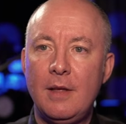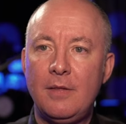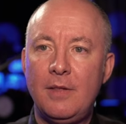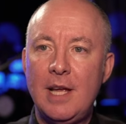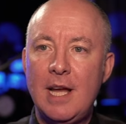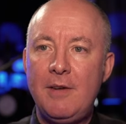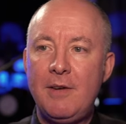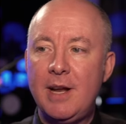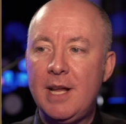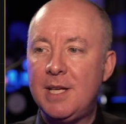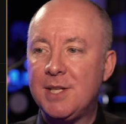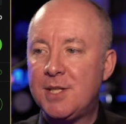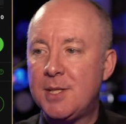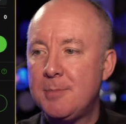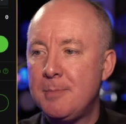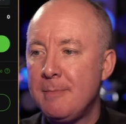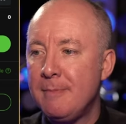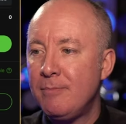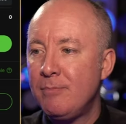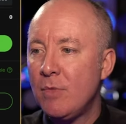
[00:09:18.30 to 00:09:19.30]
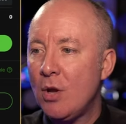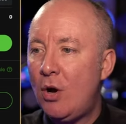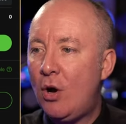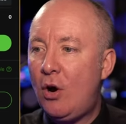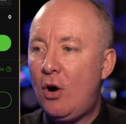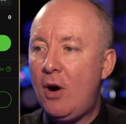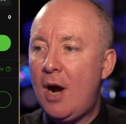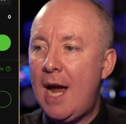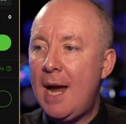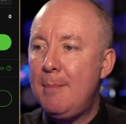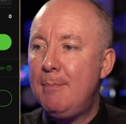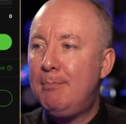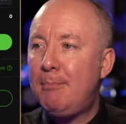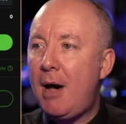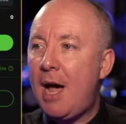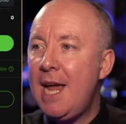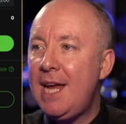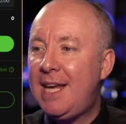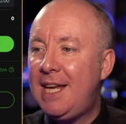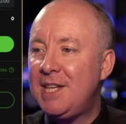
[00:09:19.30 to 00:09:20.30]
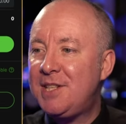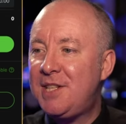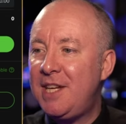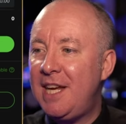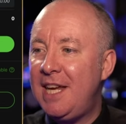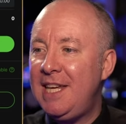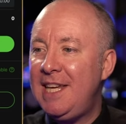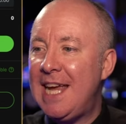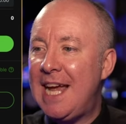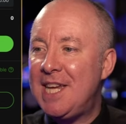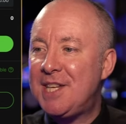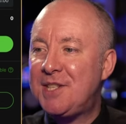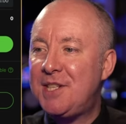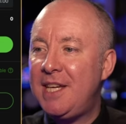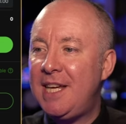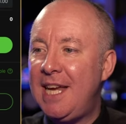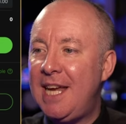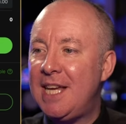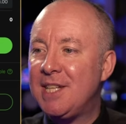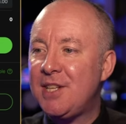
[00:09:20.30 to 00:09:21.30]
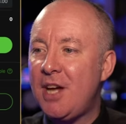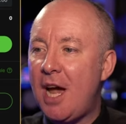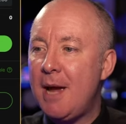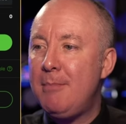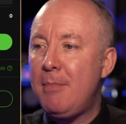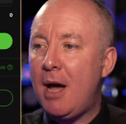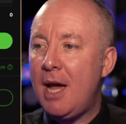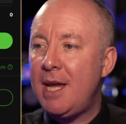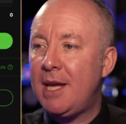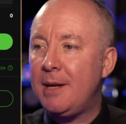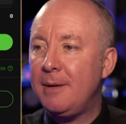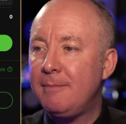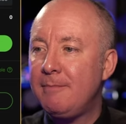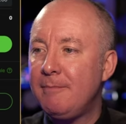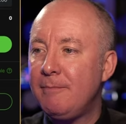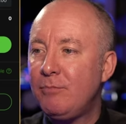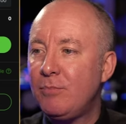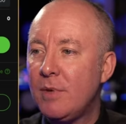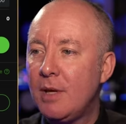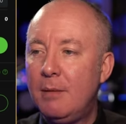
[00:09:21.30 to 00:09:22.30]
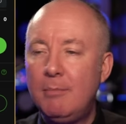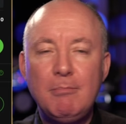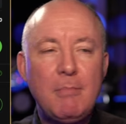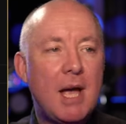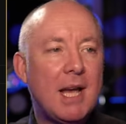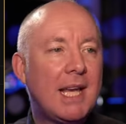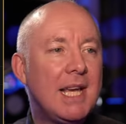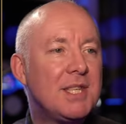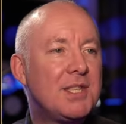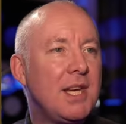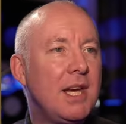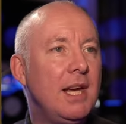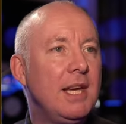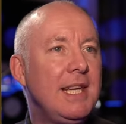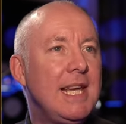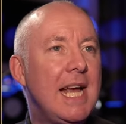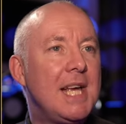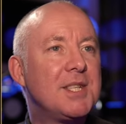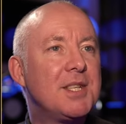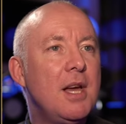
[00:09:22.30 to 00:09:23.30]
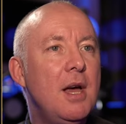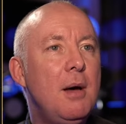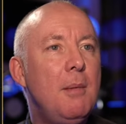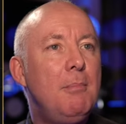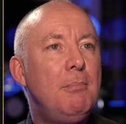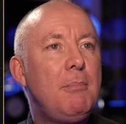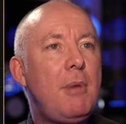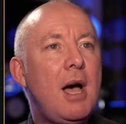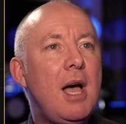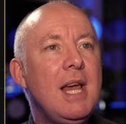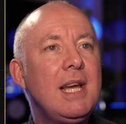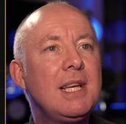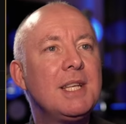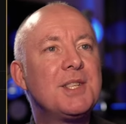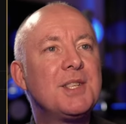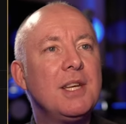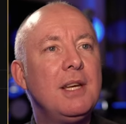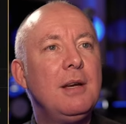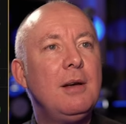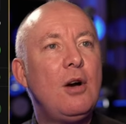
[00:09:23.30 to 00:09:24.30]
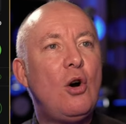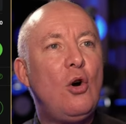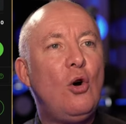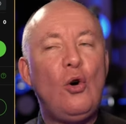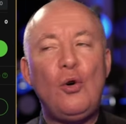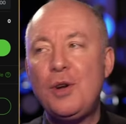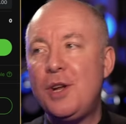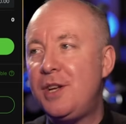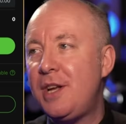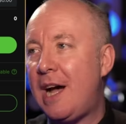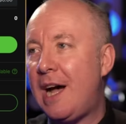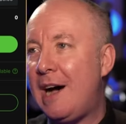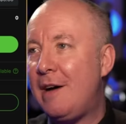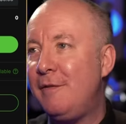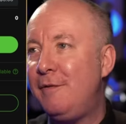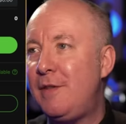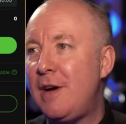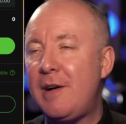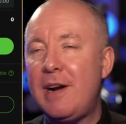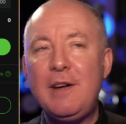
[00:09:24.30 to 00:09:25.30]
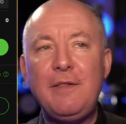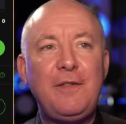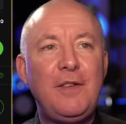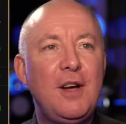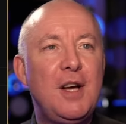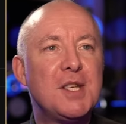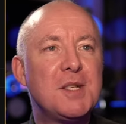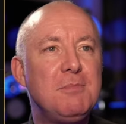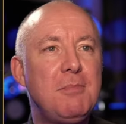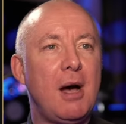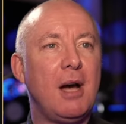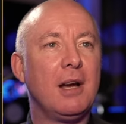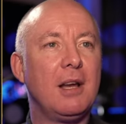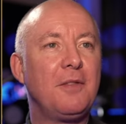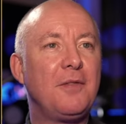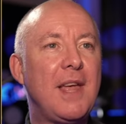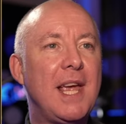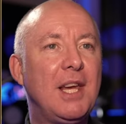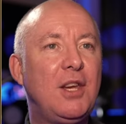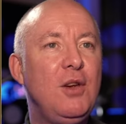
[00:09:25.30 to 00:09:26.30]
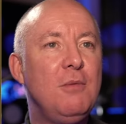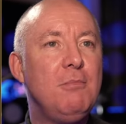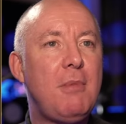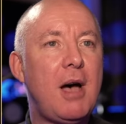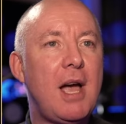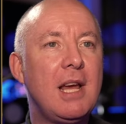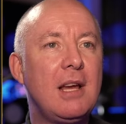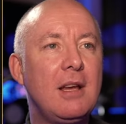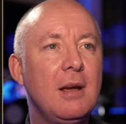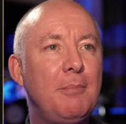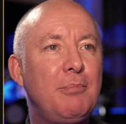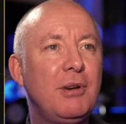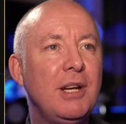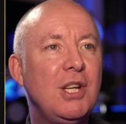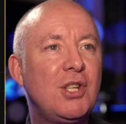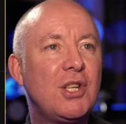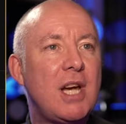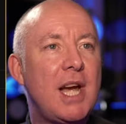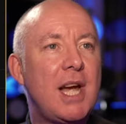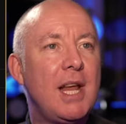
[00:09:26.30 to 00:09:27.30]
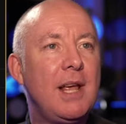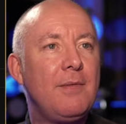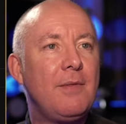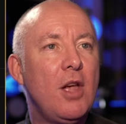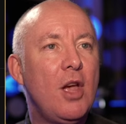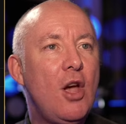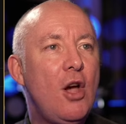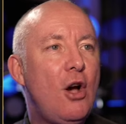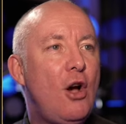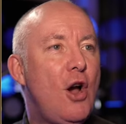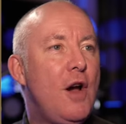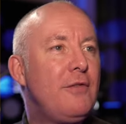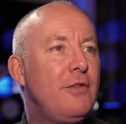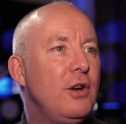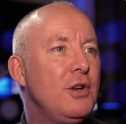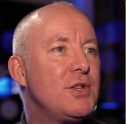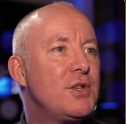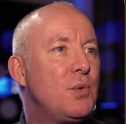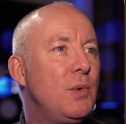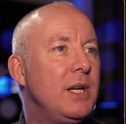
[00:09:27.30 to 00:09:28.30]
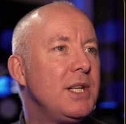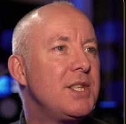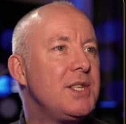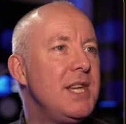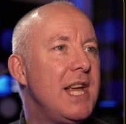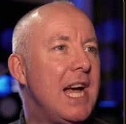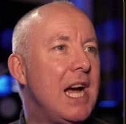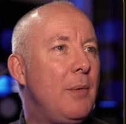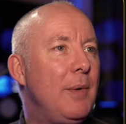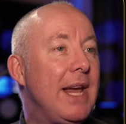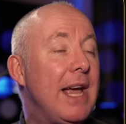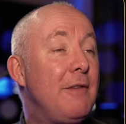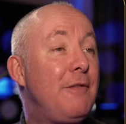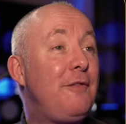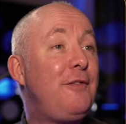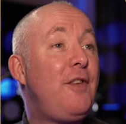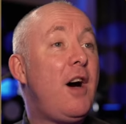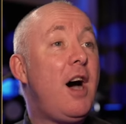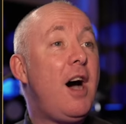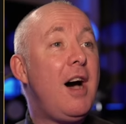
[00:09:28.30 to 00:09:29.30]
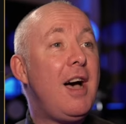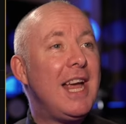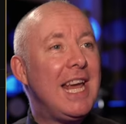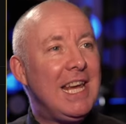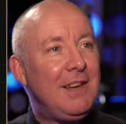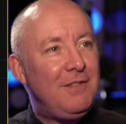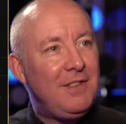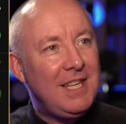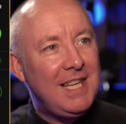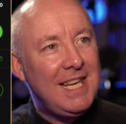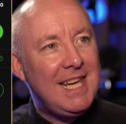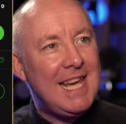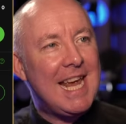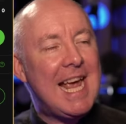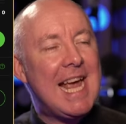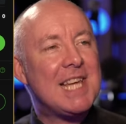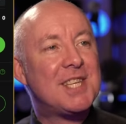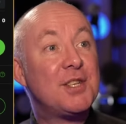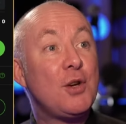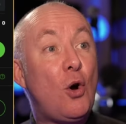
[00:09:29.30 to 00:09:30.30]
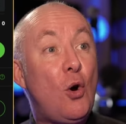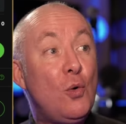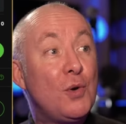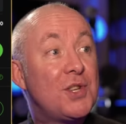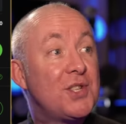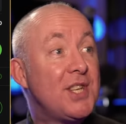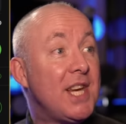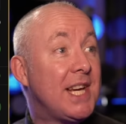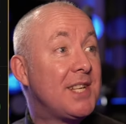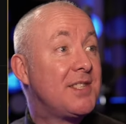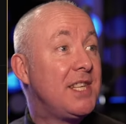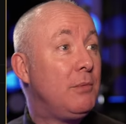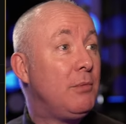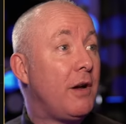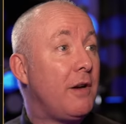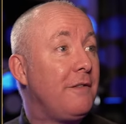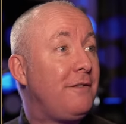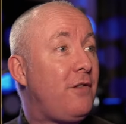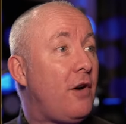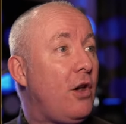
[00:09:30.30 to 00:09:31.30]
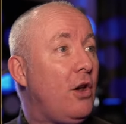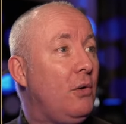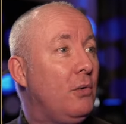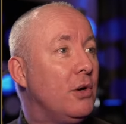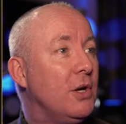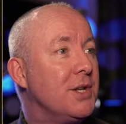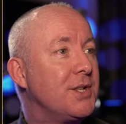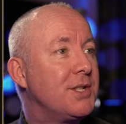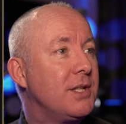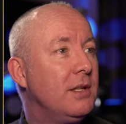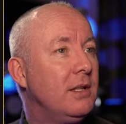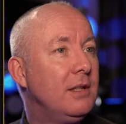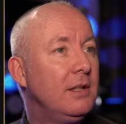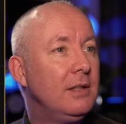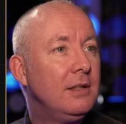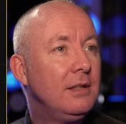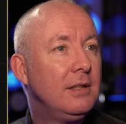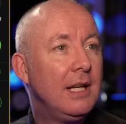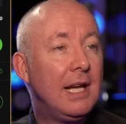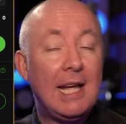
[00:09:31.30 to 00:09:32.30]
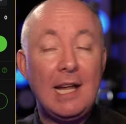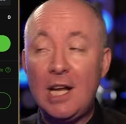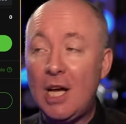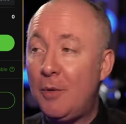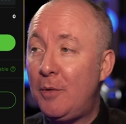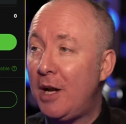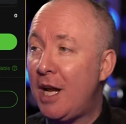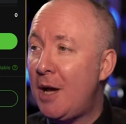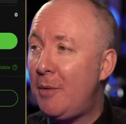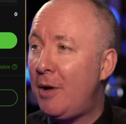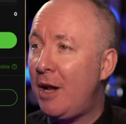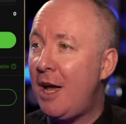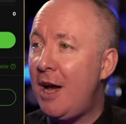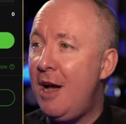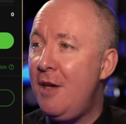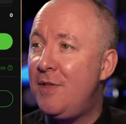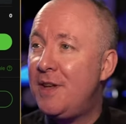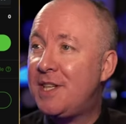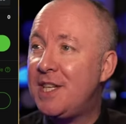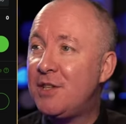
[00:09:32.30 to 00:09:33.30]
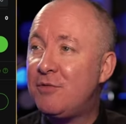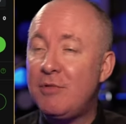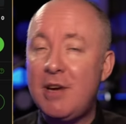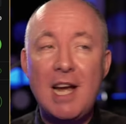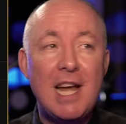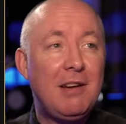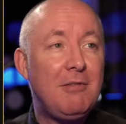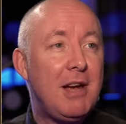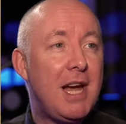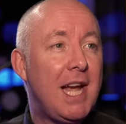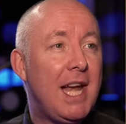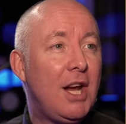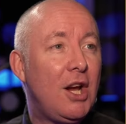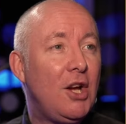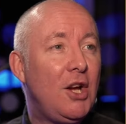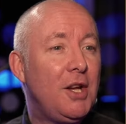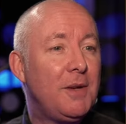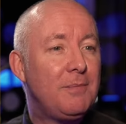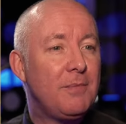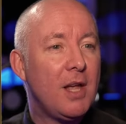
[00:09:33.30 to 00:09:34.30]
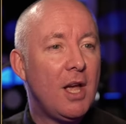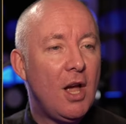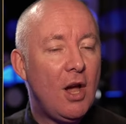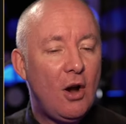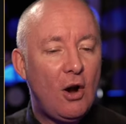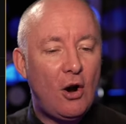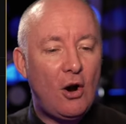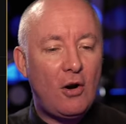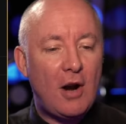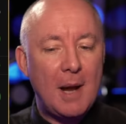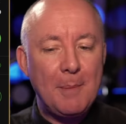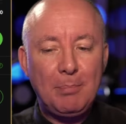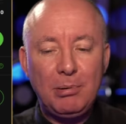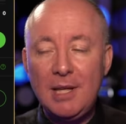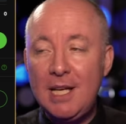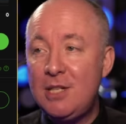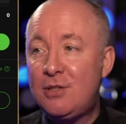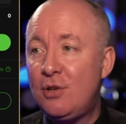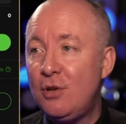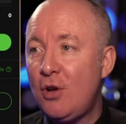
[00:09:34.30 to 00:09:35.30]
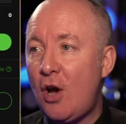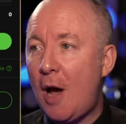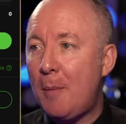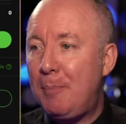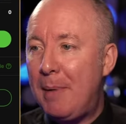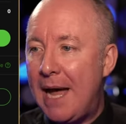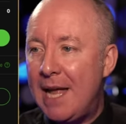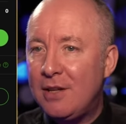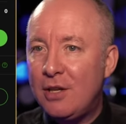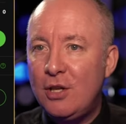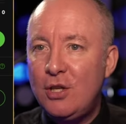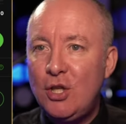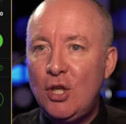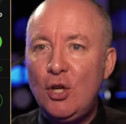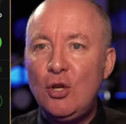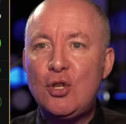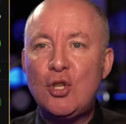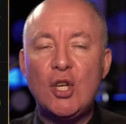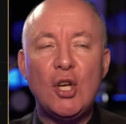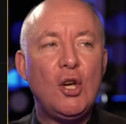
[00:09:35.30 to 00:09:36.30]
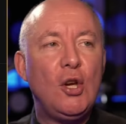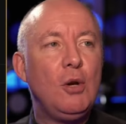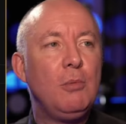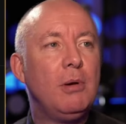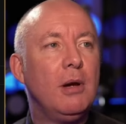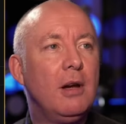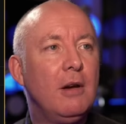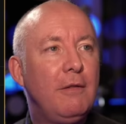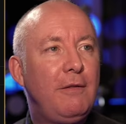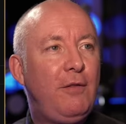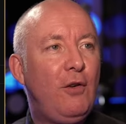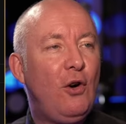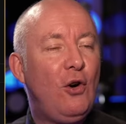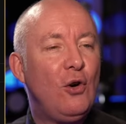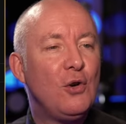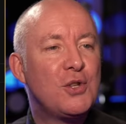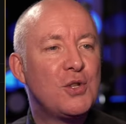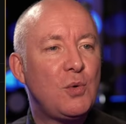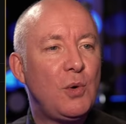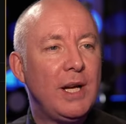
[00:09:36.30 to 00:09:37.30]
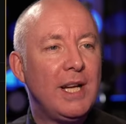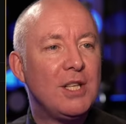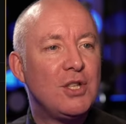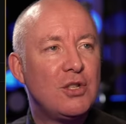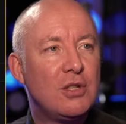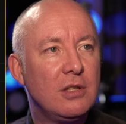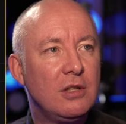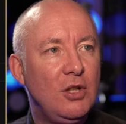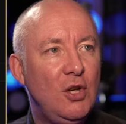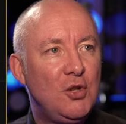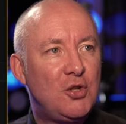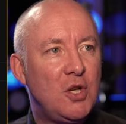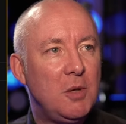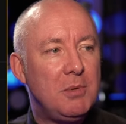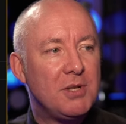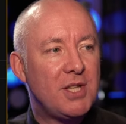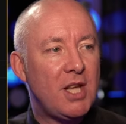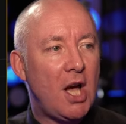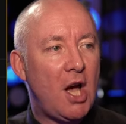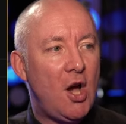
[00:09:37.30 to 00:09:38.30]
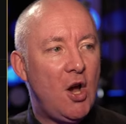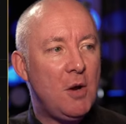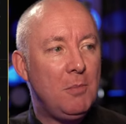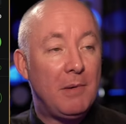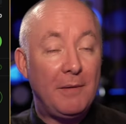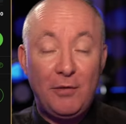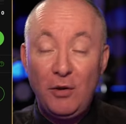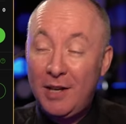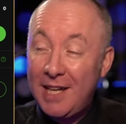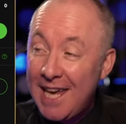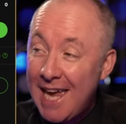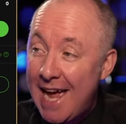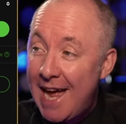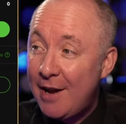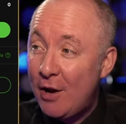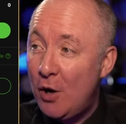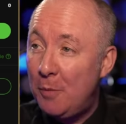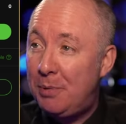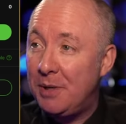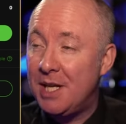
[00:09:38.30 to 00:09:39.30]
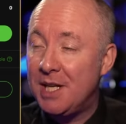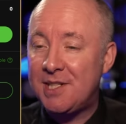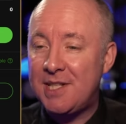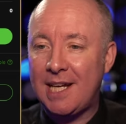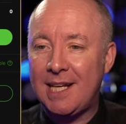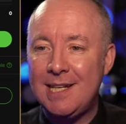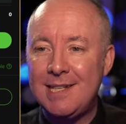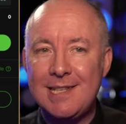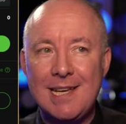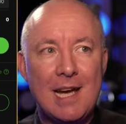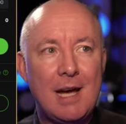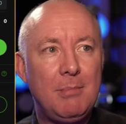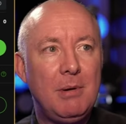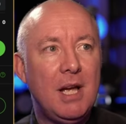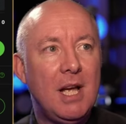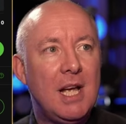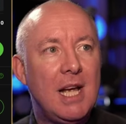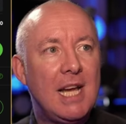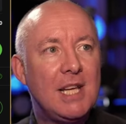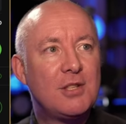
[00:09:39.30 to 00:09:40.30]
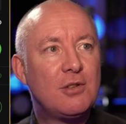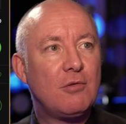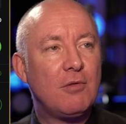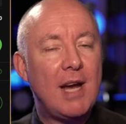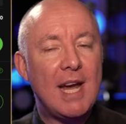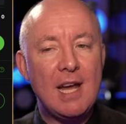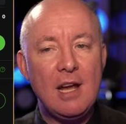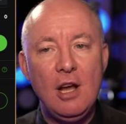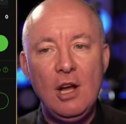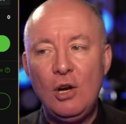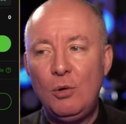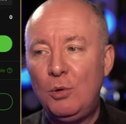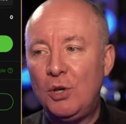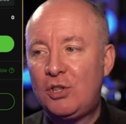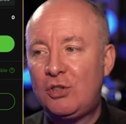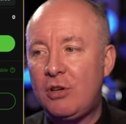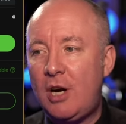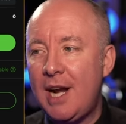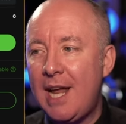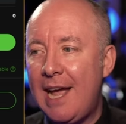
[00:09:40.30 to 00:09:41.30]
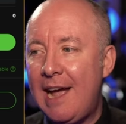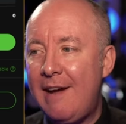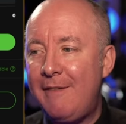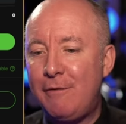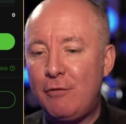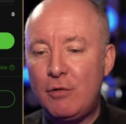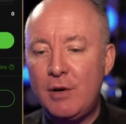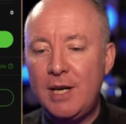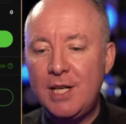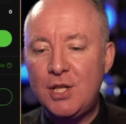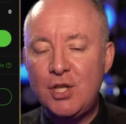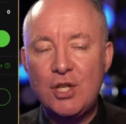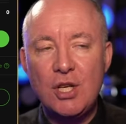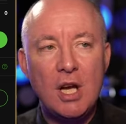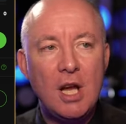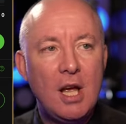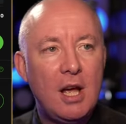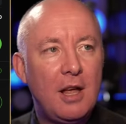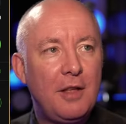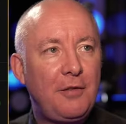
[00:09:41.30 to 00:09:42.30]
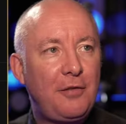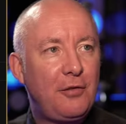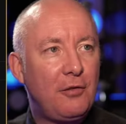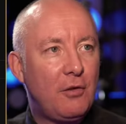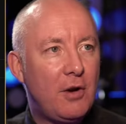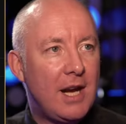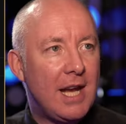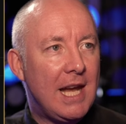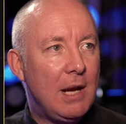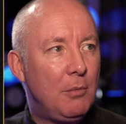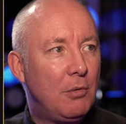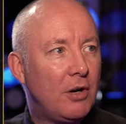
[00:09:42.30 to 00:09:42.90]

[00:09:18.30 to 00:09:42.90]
There it is. All right, Mike is here. Yes, he is. Hi, Mike. Mike is here. Yes, Mike's ordered our very first mug. Thank you, Mike. Appreciate it. Over on Twitch now, we have five. Yes. Oh, 61 followers. Hello, hello, hello. This is really, really good. All right, please do not abandon YouTube for Twitch. YouTube is the home. If you can open a second tab, it's great. We're trying to average three.